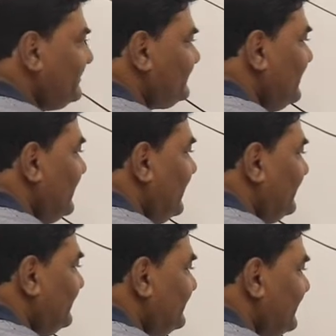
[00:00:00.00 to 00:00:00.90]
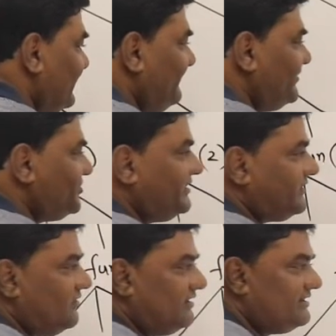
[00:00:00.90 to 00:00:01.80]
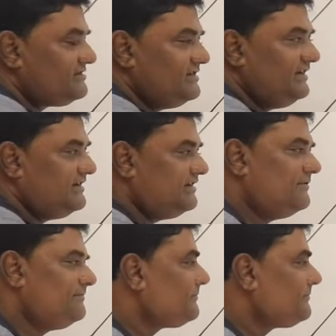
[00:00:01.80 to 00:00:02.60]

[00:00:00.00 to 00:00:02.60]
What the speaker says: means this activation record is deleted.